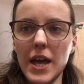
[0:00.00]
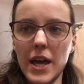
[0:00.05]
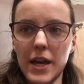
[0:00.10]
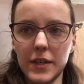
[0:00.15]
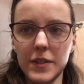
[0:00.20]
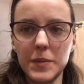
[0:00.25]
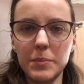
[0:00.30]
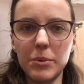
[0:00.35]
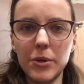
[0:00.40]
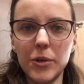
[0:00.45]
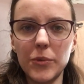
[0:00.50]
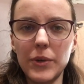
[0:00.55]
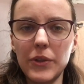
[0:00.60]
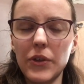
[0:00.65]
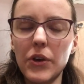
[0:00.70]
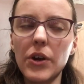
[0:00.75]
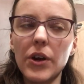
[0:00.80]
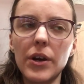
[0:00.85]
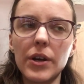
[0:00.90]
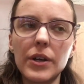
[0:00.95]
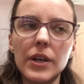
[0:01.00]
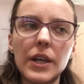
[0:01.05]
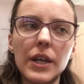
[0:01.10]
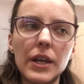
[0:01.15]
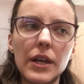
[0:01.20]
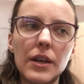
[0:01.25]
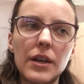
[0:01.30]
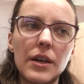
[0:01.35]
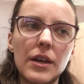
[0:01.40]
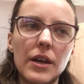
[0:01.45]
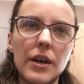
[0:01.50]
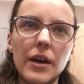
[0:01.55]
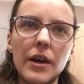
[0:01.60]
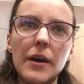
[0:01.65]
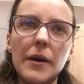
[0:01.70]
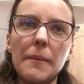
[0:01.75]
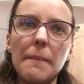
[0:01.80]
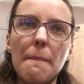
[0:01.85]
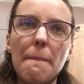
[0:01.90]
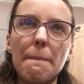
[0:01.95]
expert with gardening.
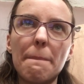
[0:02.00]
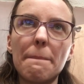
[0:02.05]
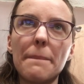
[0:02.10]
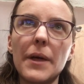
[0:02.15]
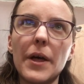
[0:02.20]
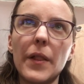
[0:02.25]
Um,